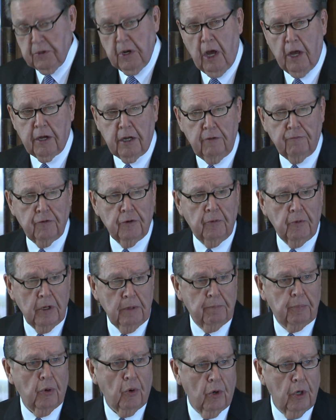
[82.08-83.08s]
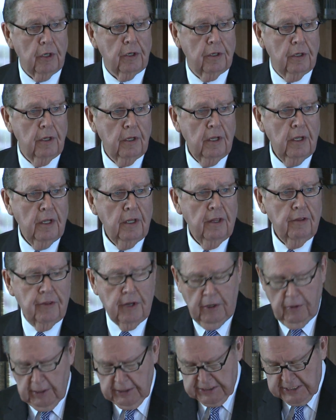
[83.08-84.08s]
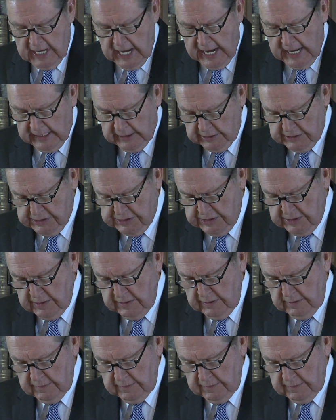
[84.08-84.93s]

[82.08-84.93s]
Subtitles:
not even report their attacks."